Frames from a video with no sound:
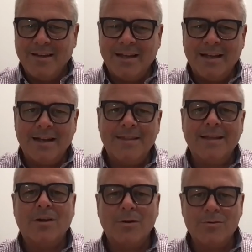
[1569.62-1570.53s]
And I
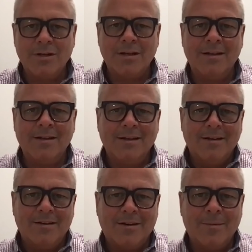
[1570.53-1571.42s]
think coaching
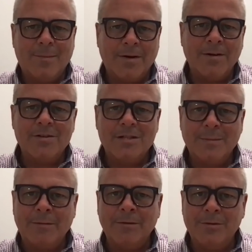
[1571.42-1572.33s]
our partners to be
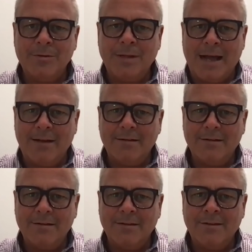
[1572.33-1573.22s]
able to do that
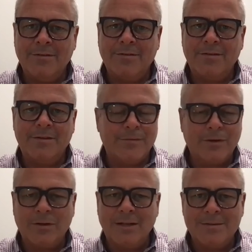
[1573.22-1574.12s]
is
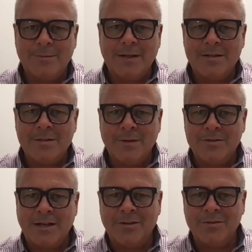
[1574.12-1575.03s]
difficult. That's a that's a big
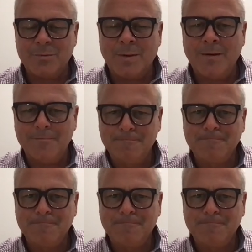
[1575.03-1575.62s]
challenge as well.